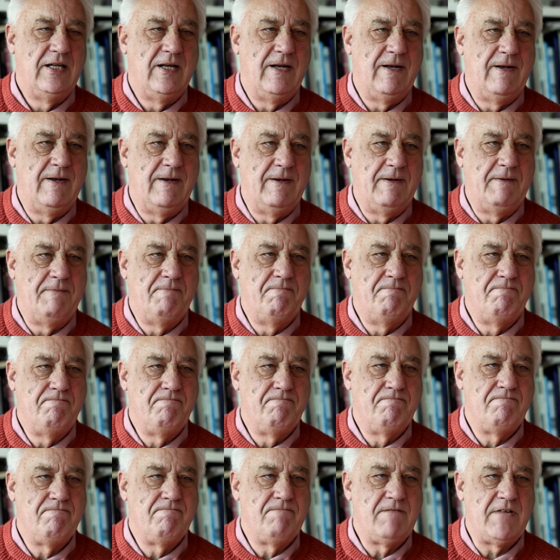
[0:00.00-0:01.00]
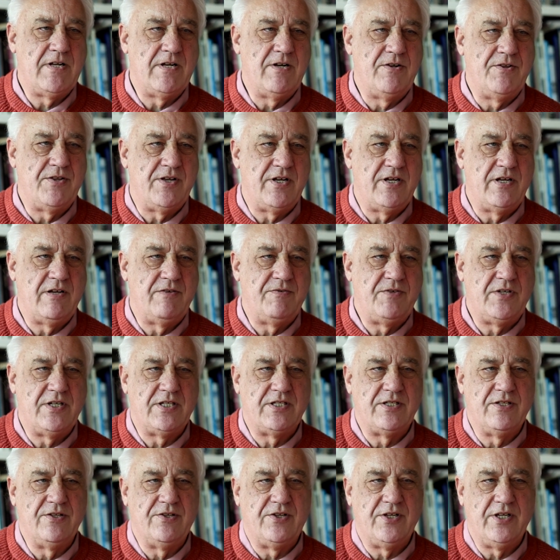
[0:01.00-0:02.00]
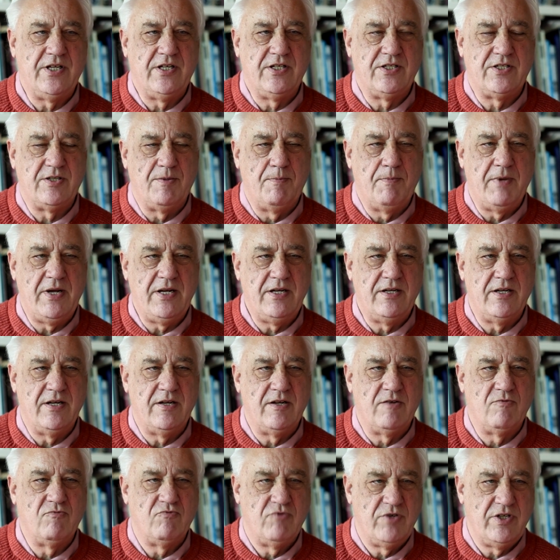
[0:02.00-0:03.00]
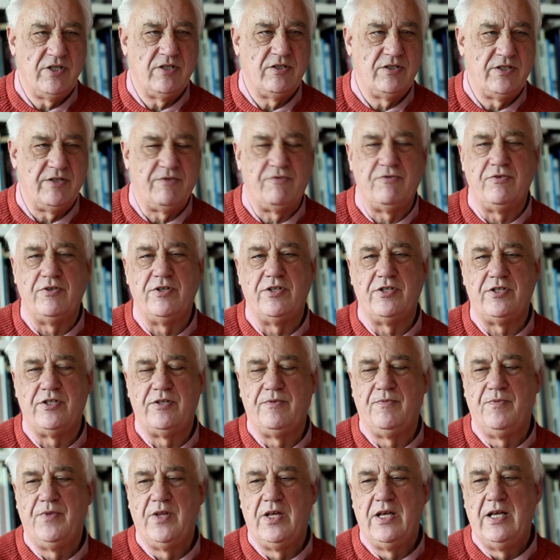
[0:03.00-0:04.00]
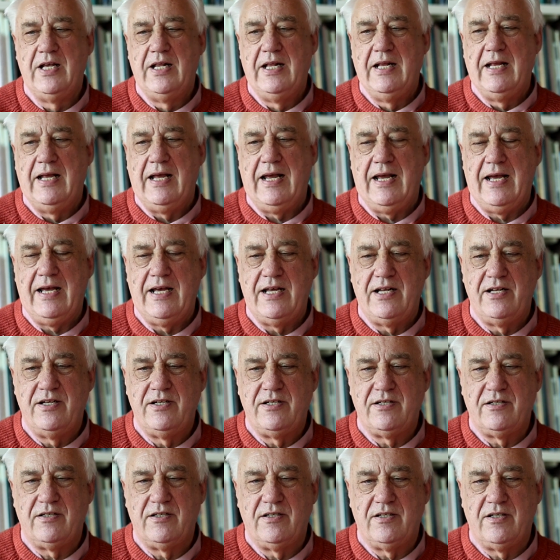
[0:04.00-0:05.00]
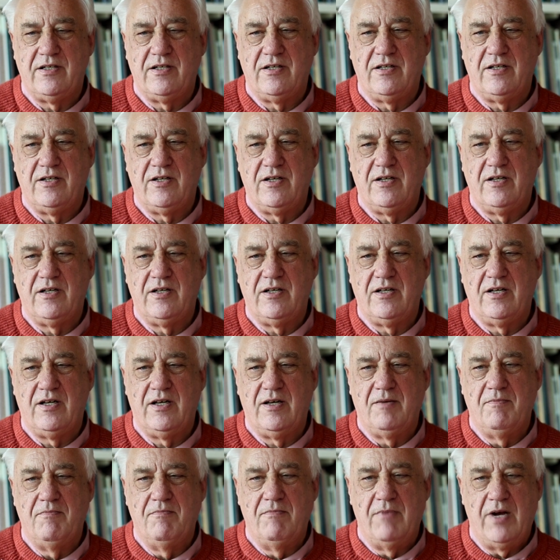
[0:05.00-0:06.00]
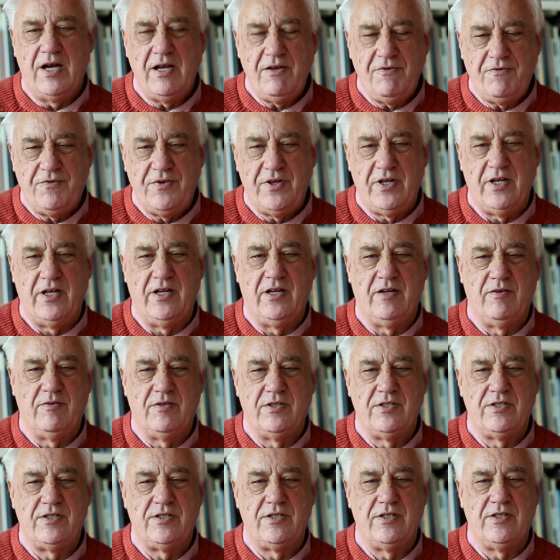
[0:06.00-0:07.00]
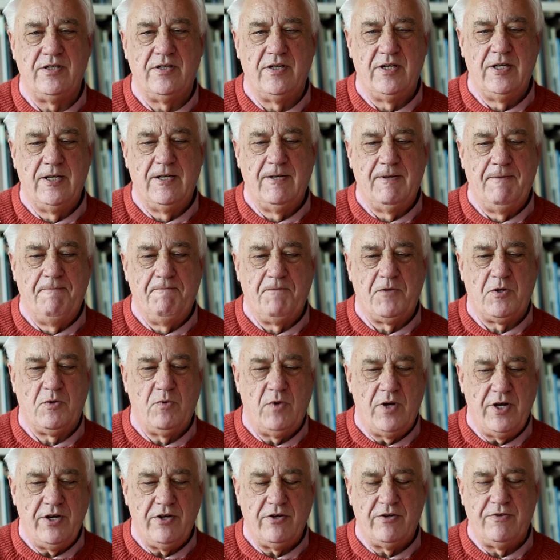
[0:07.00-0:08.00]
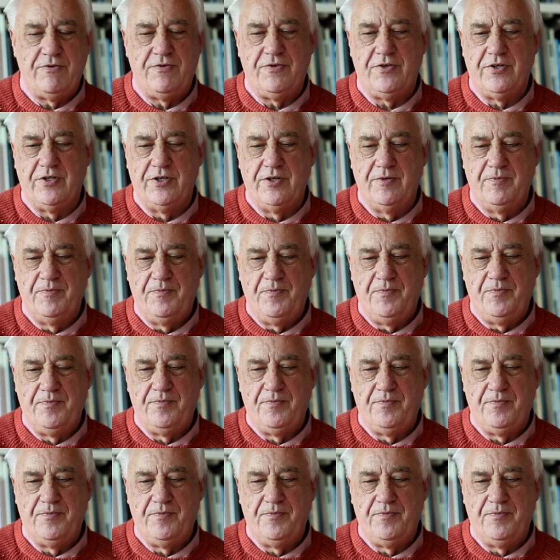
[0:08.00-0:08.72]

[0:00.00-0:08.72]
The half dozen things that made a real difference. And my feeling was that quite often